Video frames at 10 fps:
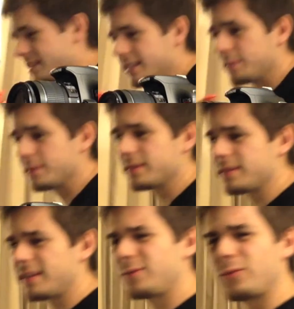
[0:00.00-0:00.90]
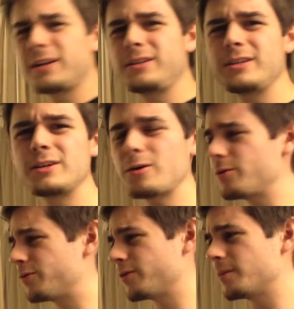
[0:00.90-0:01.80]
step, because like, where do you go
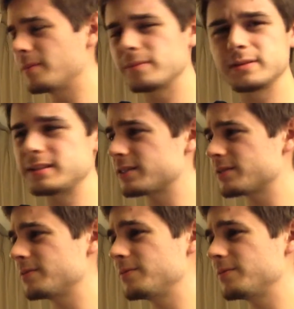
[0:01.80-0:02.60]
from this